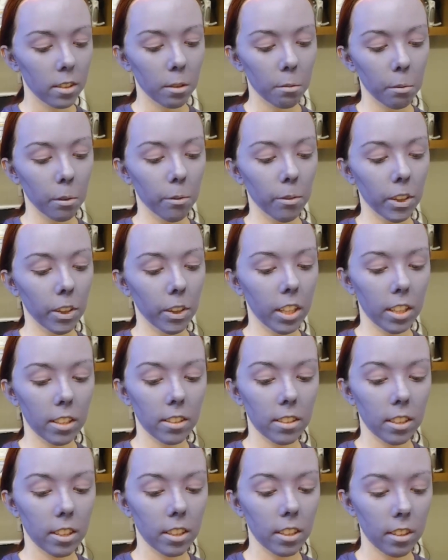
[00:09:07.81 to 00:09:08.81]
is going to be
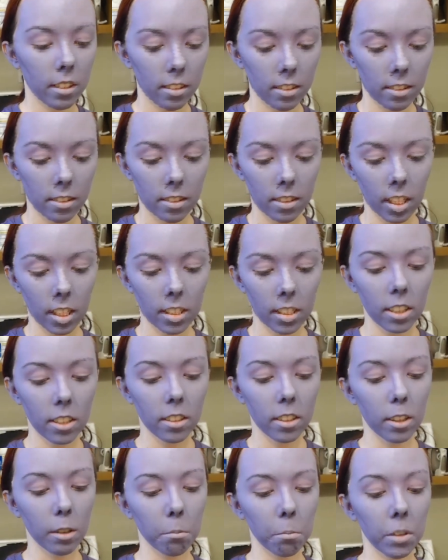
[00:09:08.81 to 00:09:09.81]
fantastic. This is
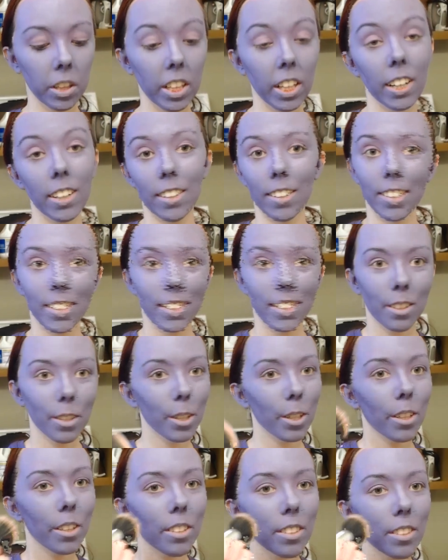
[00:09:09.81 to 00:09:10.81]
technically a blush,
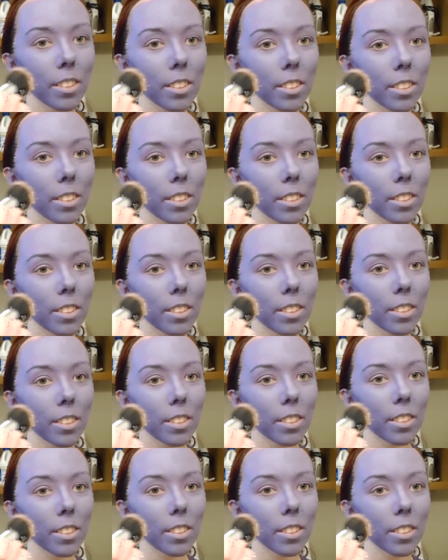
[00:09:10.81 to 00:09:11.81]
so
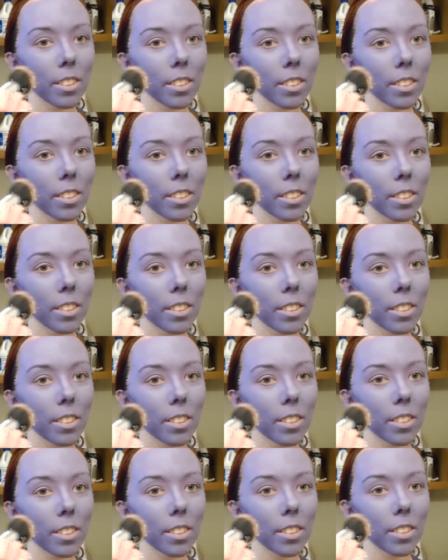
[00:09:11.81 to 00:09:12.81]
this is
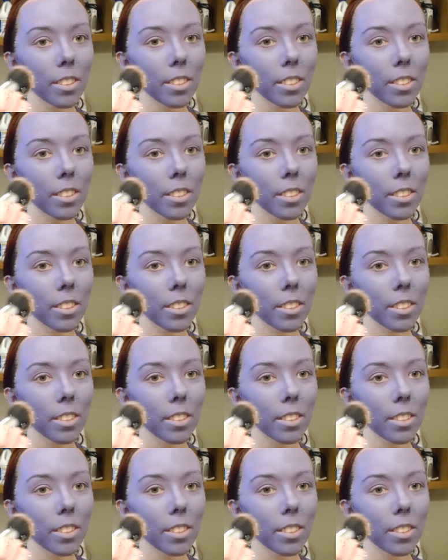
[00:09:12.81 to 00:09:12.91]
going to